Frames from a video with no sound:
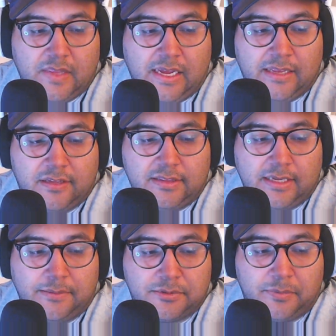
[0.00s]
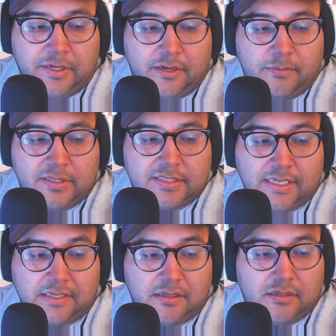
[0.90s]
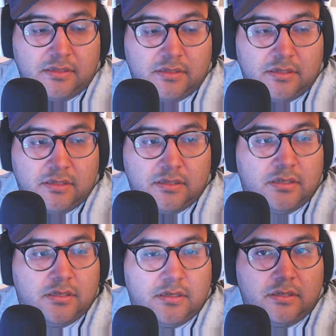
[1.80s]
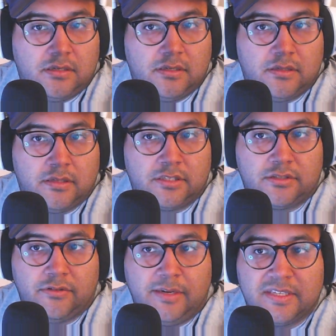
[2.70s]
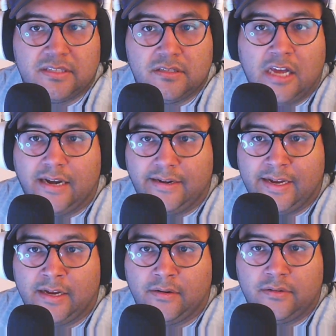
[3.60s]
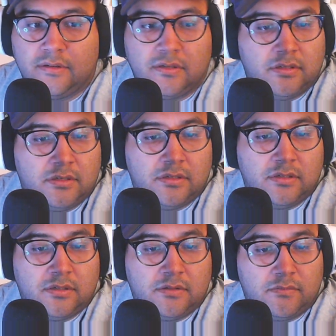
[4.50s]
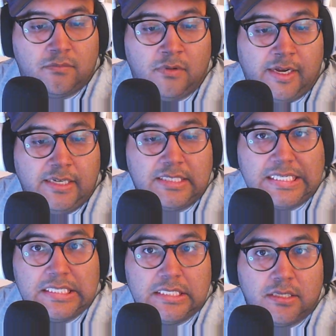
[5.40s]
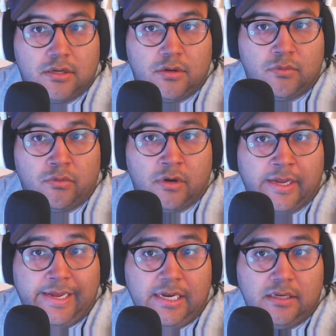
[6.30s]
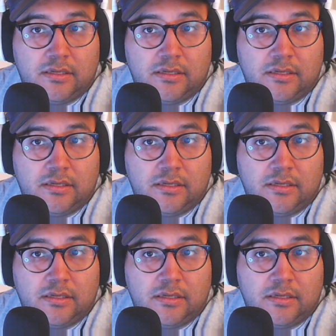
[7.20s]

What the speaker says: I thought that was weird. 1 second. The stream is not down. Right? Right?